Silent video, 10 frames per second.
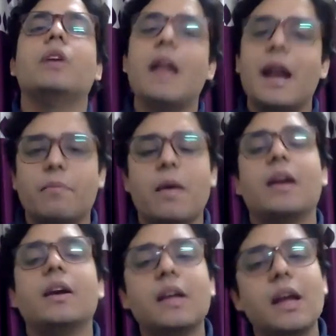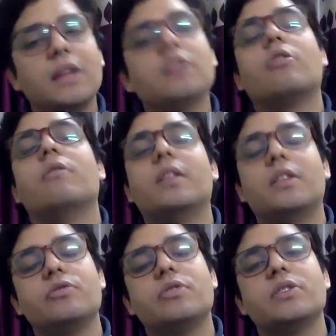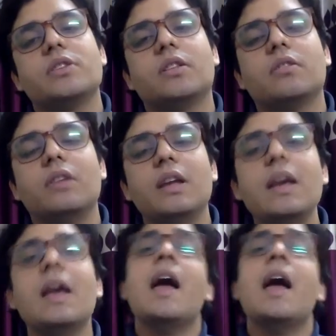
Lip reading: admiralty, and insolvency jurisdictions only,